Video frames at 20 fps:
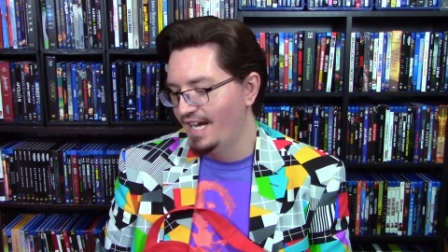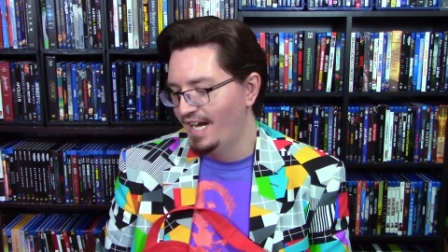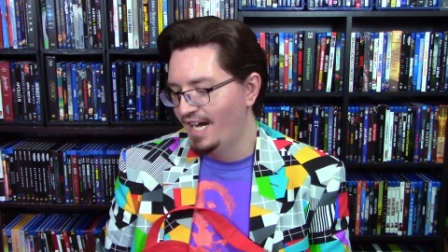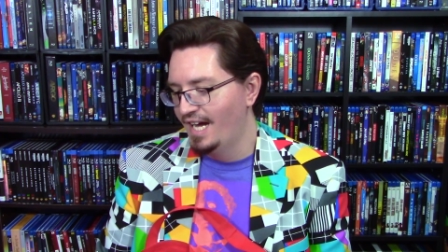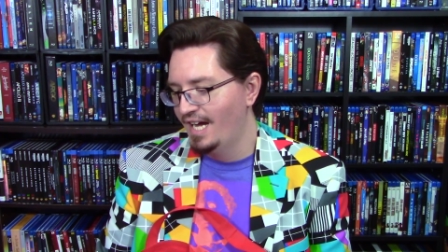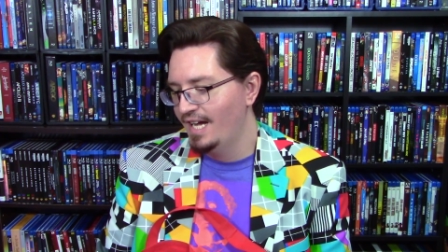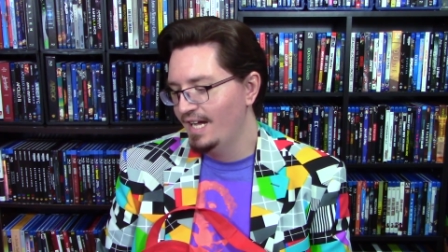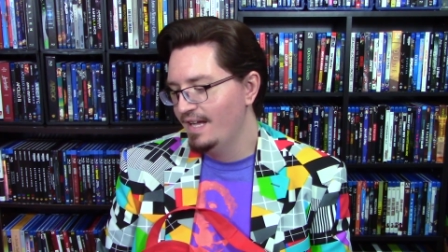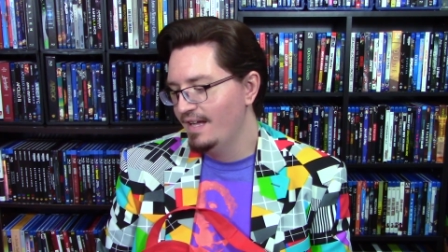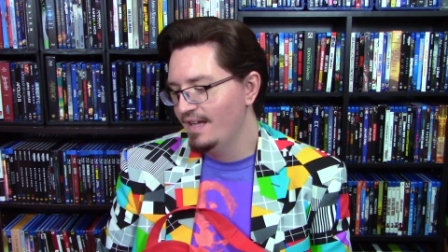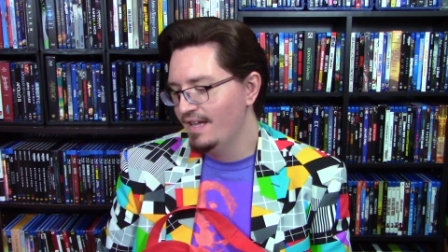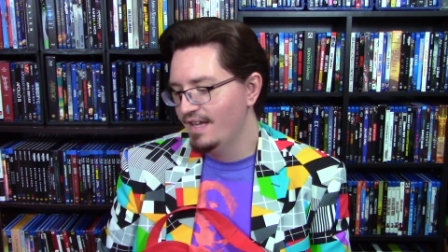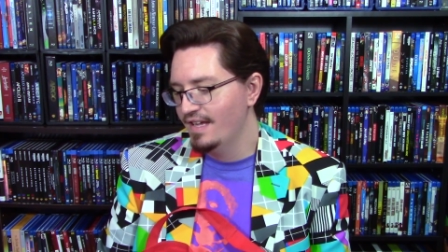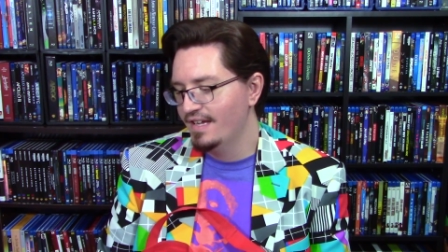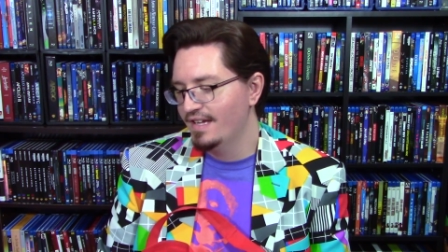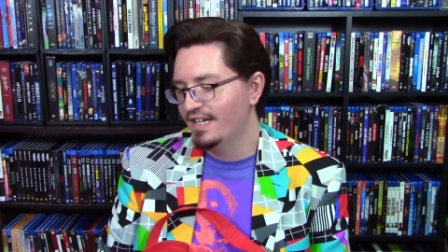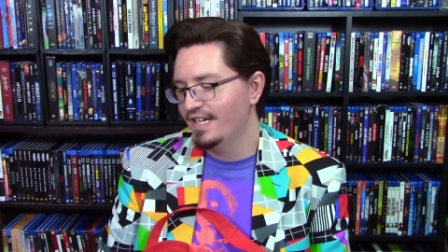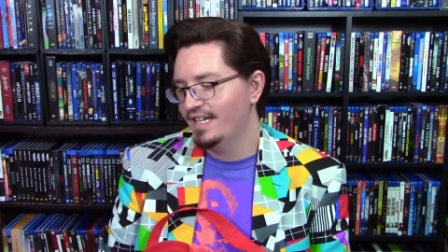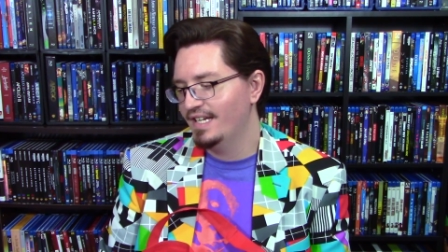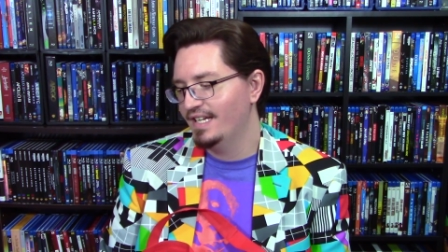
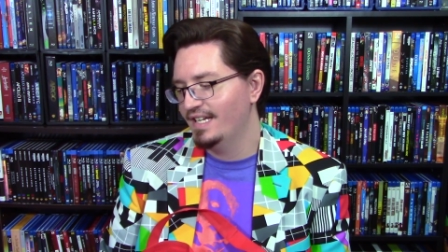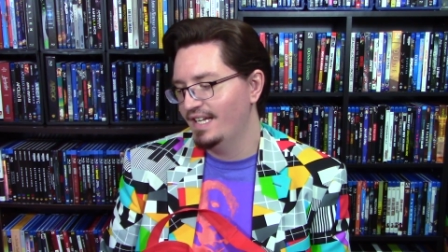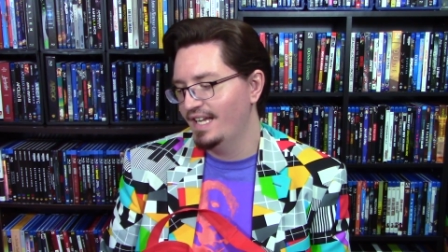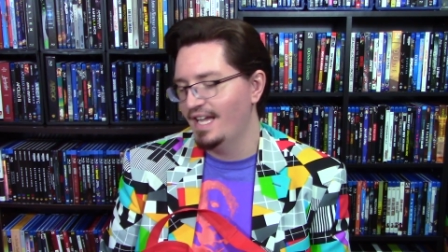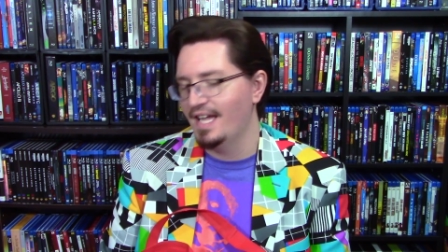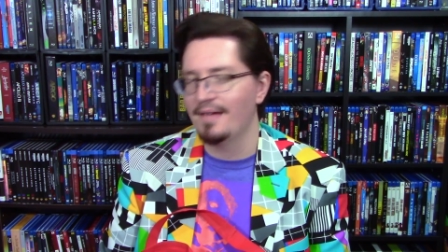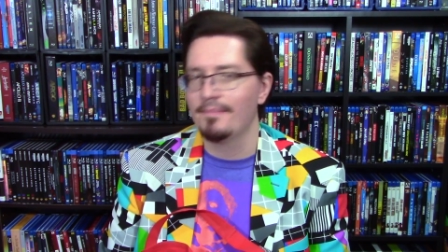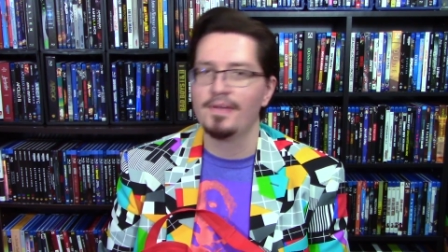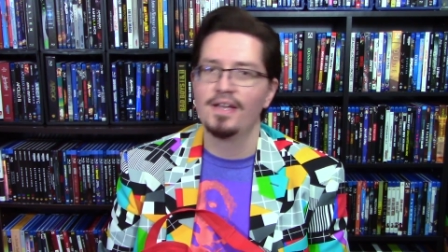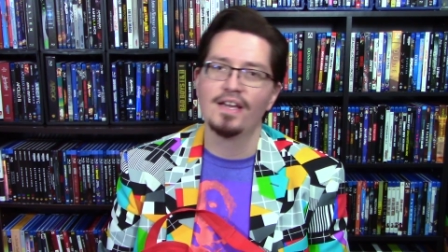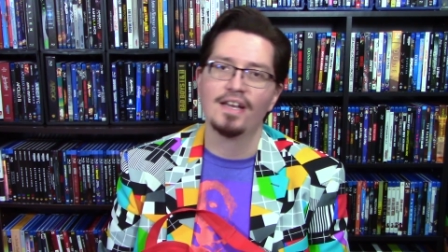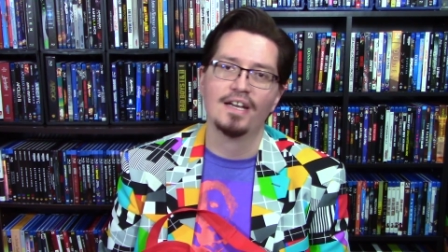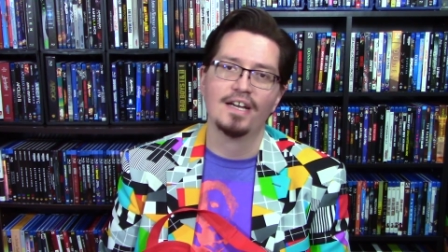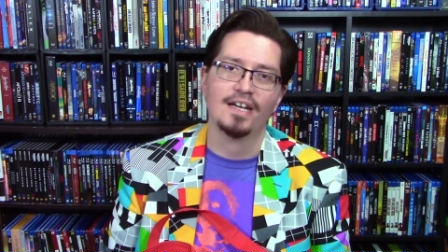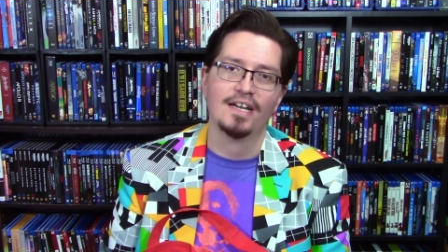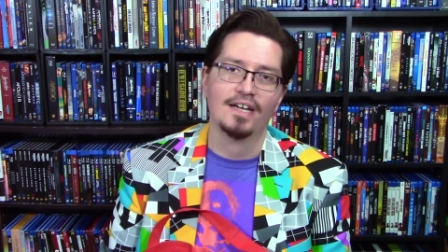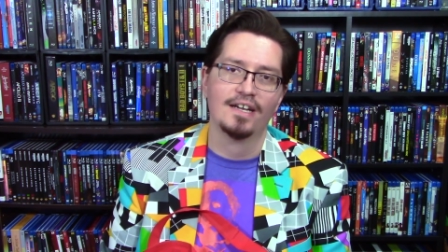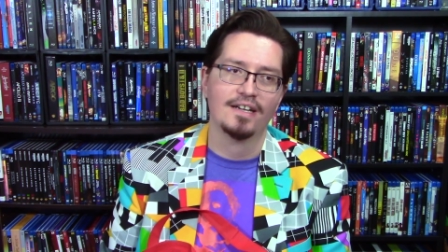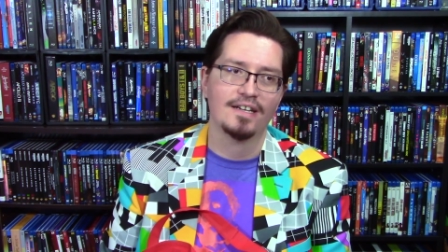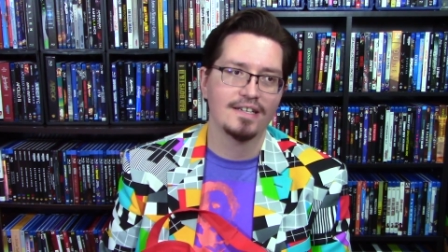I am
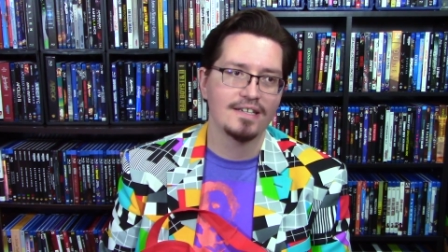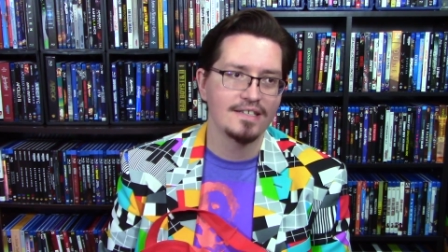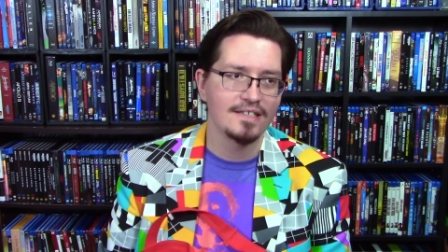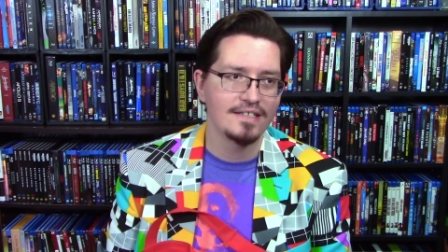gonna